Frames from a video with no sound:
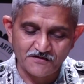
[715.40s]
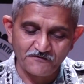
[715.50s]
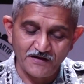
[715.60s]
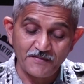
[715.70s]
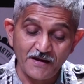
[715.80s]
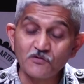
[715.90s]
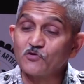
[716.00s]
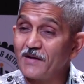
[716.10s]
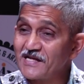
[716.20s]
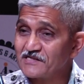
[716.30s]
And I'm certain we'll
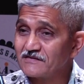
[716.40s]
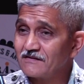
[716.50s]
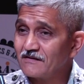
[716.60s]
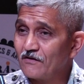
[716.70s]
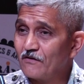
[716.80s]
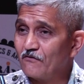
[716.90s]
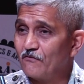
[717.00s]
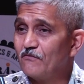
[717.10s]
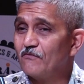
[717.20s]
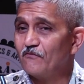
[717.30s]
be able to manage it
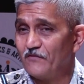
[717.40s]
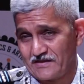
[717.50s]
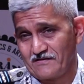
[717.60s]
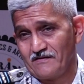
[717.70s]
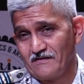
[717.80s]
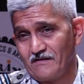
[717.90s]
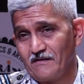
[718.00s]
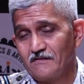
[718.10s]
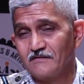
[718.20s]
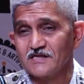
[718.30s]
with
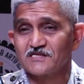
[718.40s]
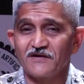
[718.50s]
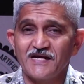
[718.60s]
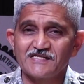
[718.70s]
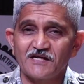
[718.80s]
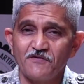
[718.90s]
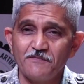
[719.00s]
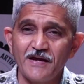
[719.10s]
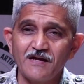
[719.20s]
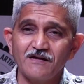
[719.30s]
the
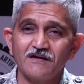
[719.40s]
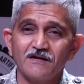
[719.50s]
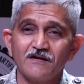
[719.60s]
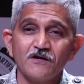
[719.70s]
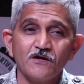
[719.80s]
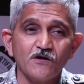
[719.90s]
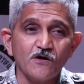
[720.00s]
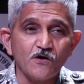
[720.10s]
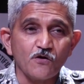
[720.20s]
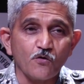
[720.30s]
strides that we make,
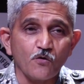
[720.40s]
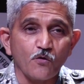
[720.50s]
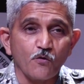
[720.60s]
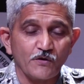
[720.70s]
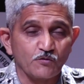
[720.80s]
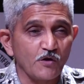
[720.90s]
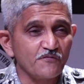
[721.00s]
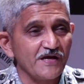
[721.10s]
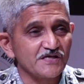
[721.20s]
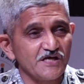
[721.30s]

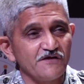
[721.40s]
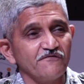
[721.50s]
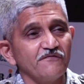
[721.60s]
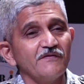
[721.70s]
with what we